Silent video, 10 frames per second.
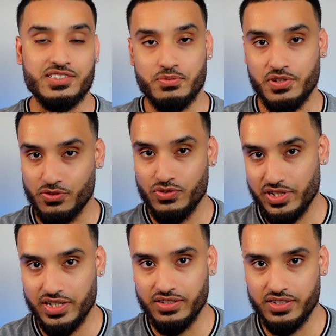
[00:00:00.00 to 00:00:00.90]
to be a
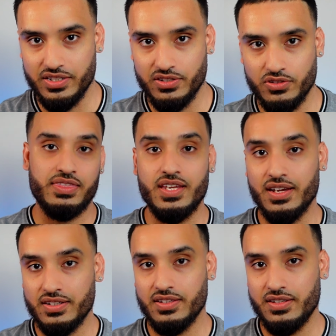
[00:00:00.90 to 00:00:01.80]
really good deal. At the
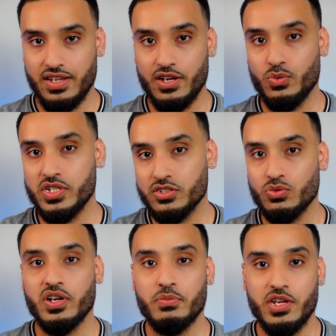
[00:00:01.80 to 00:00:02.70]
end of the day, we just
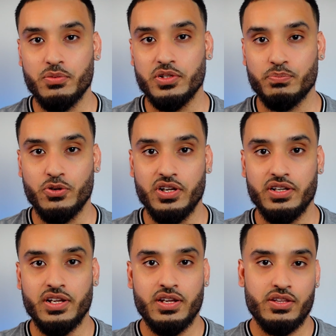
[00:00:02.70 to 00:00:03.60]
want to be able to put
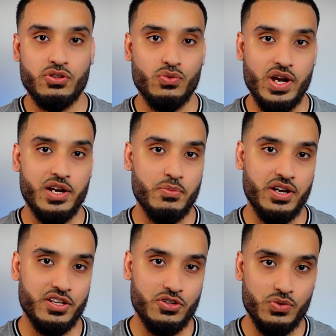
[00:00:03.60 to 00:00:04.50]
the right
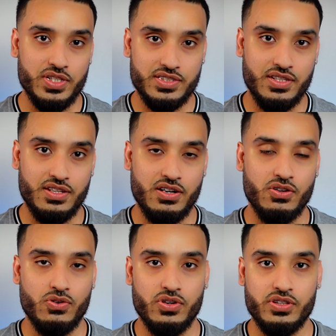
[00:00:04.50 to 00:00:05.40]
amount of units in there
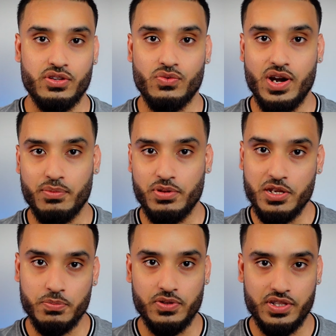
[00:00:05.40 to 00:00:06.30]
or the right
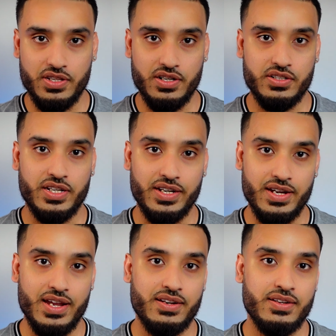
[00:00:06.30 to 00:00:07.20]
people in there to
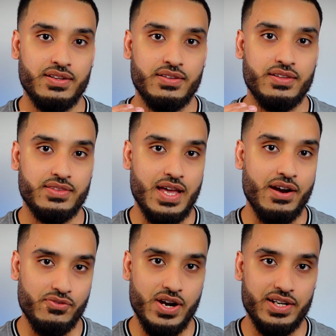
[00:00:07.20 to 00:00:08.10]
get
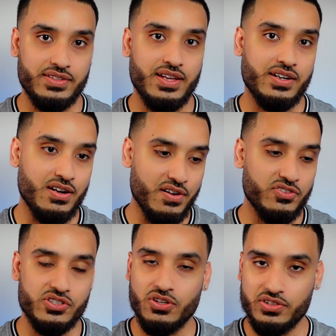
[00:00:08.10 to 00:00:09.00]
that rent that
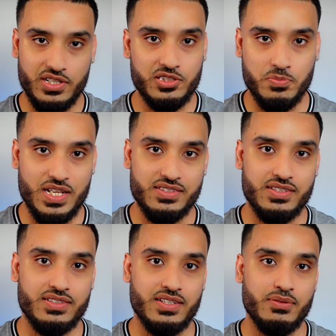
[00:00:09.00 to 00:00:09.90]
covers all the
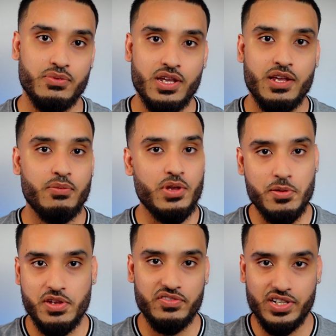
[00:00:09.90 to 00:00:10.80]
expenses and
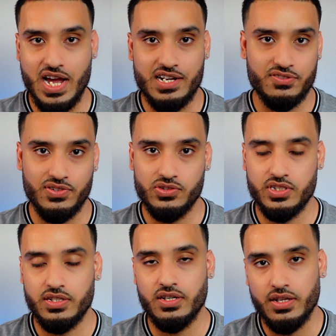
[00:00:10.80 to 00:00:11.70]
maybe even cash flows
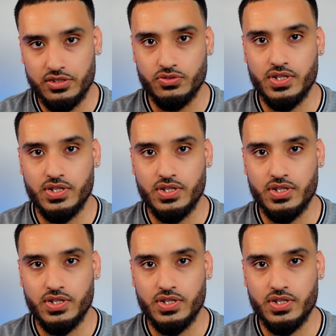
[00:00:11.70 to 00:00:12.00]
at today's